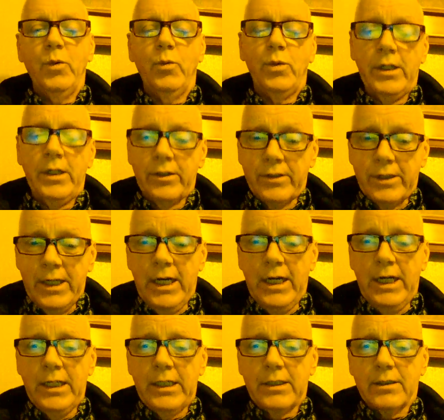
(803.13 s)
when it's
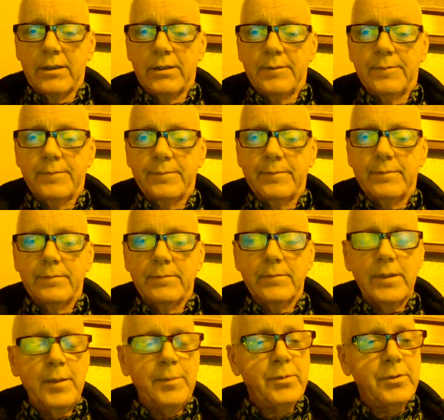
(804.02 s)
not?
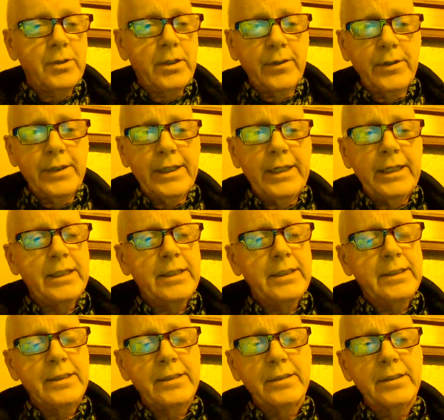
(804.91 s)
I'm sorry,
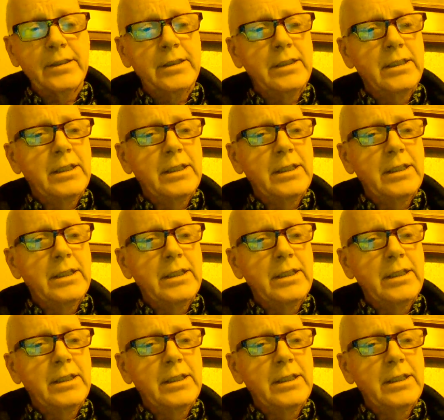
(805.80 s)
guys.